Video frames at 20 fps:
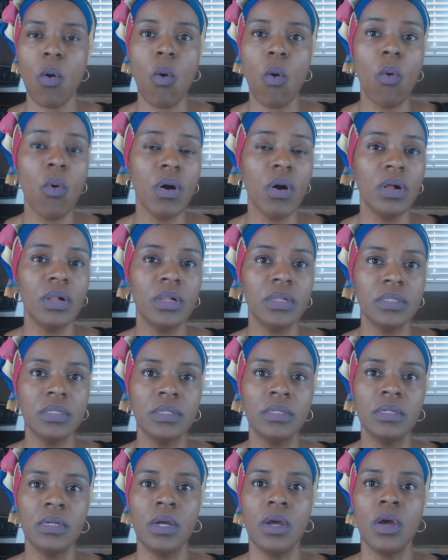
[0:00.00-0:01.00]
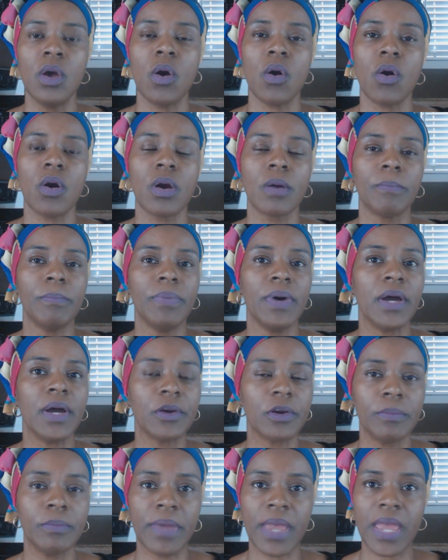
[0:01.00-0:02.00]
oil or
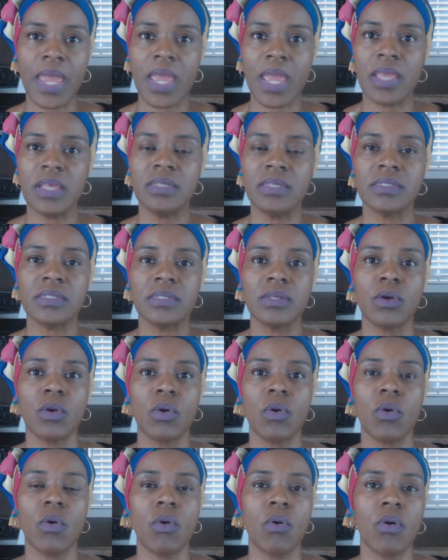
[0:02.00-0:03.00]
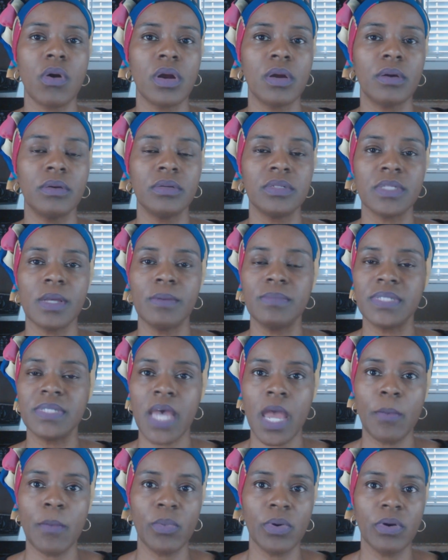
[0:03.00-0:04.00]
butter base or some
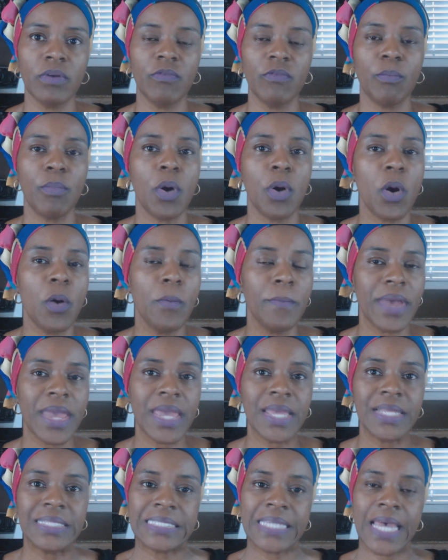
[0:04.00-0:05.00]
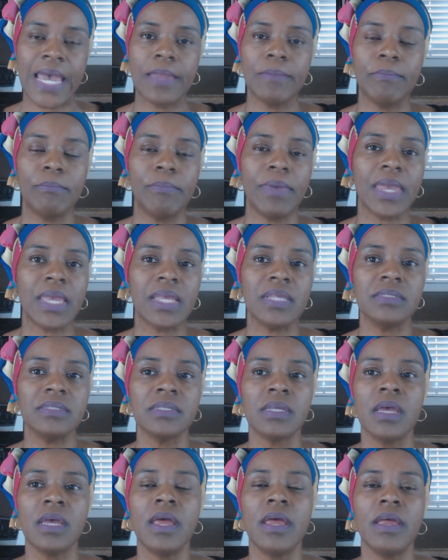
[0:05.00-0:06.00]
type of homemade type
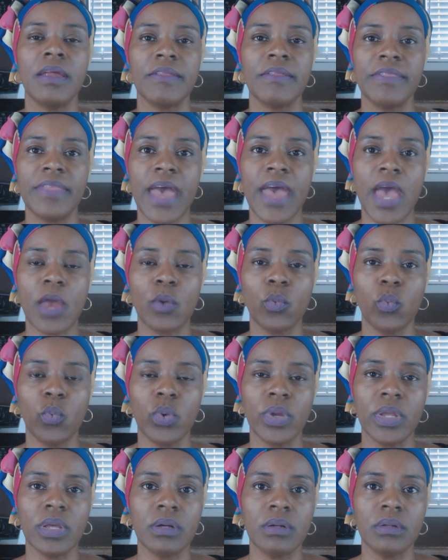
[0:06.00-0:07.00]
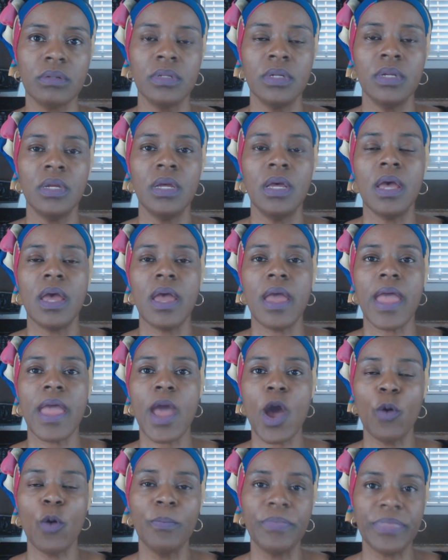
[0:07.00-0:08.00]
base that will
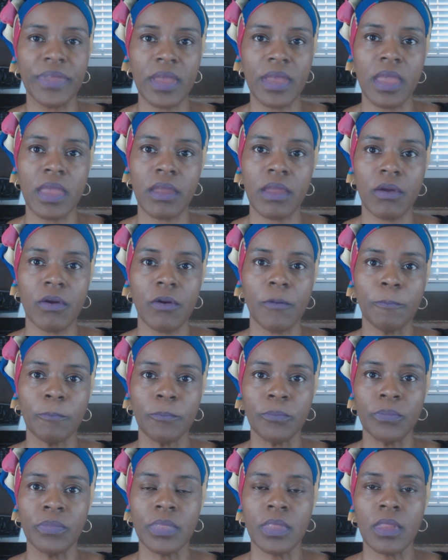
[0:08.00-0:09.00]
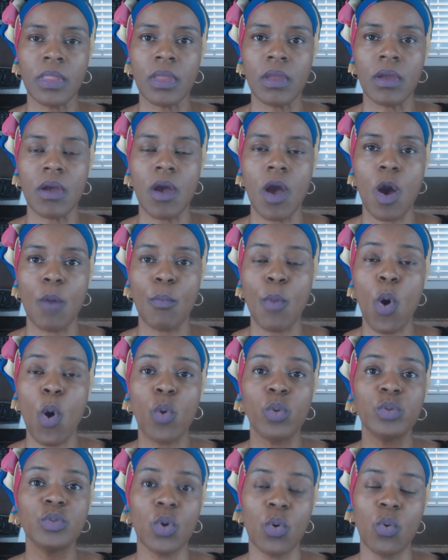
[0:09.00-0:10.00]
help the hair
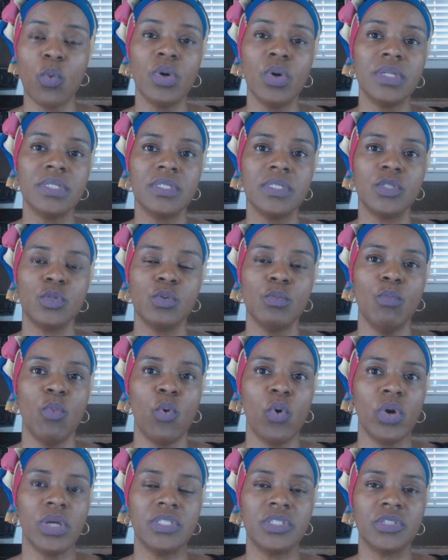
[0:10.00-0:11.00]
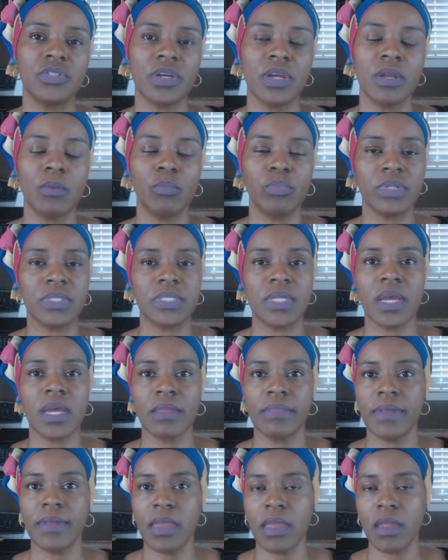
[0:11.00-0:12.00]
hold on to moisture and
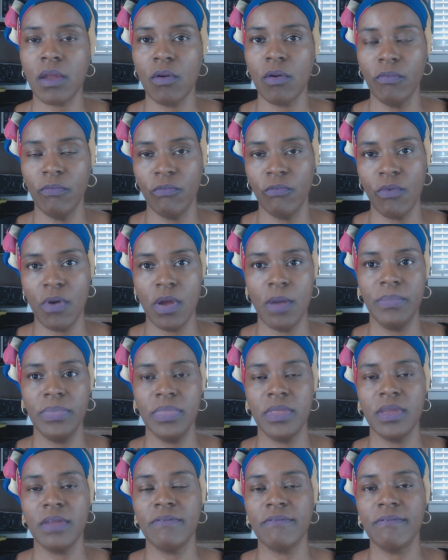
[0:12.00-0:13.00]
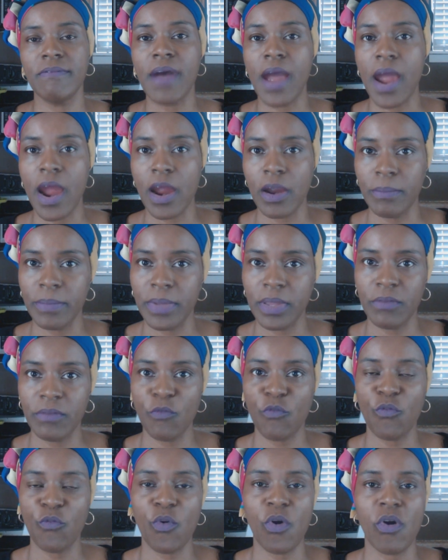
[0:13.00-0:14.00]
protect the hair from the environment
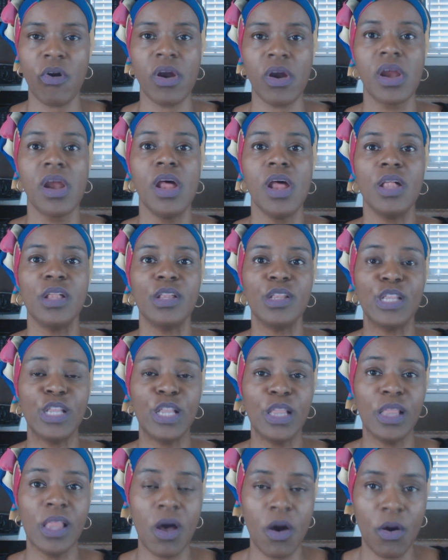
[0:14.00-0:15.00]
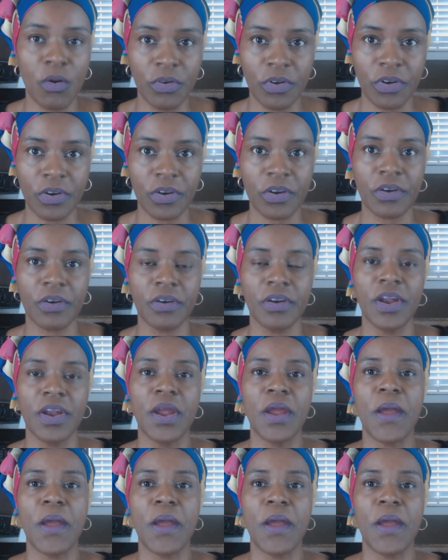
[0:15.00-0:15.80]
for longer